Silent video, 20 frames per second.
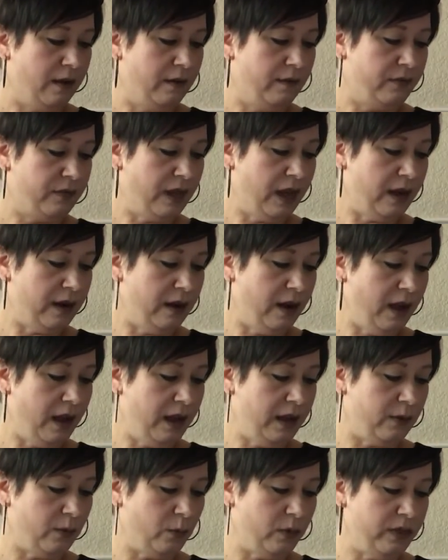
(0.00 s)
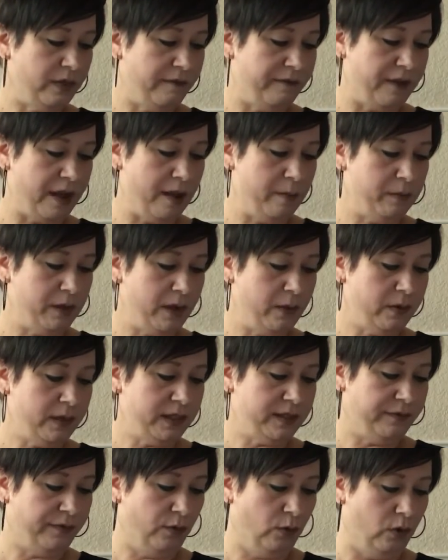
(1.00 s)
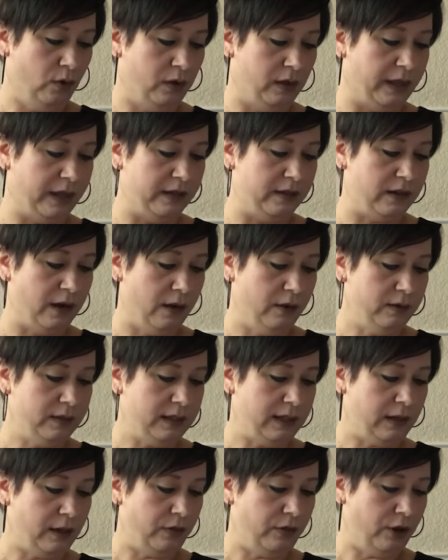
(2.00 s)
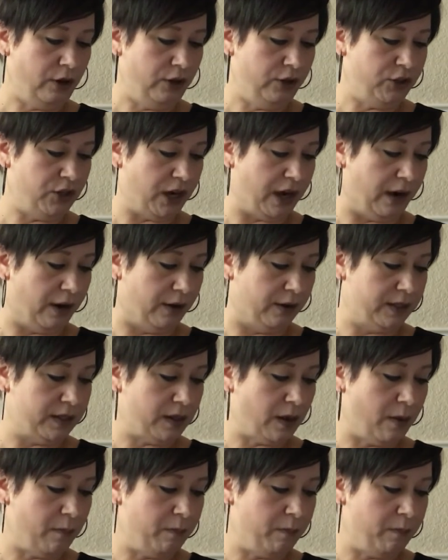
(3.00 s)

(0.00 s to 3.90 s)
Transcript: That night, when the family was full and dozing in their chairs,